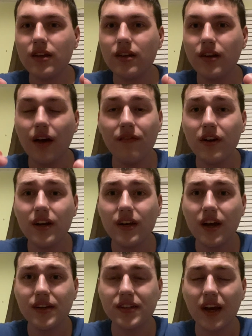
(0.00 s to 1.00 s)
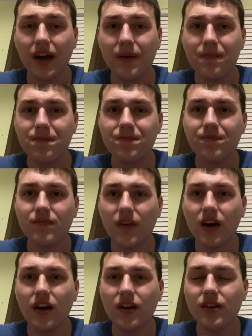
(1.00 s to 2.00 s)
very nice guy.
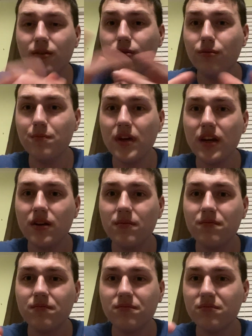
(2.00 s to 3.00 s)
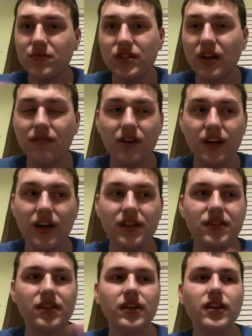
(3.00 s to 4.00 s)
You meet him. It's not very
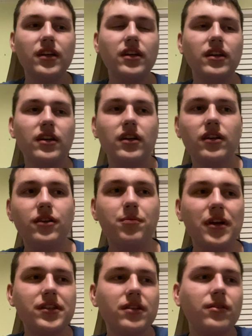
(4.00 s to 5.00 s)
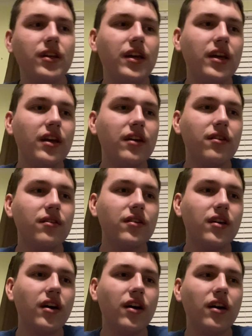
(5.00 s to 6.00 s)
nice. You basically
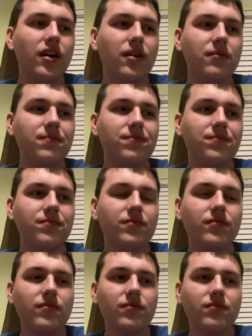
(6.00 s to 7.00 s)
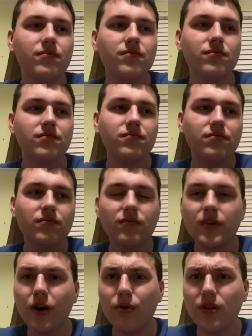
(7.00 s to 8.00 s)
go
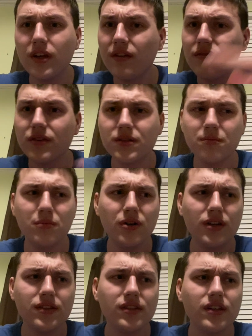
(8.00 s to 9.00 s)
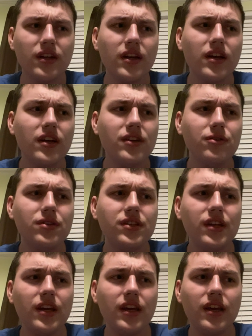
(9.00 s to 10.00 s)
looking for some books. You
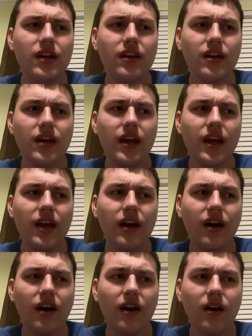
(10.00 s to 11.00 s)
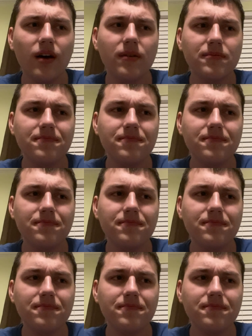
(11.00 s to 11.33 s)
see a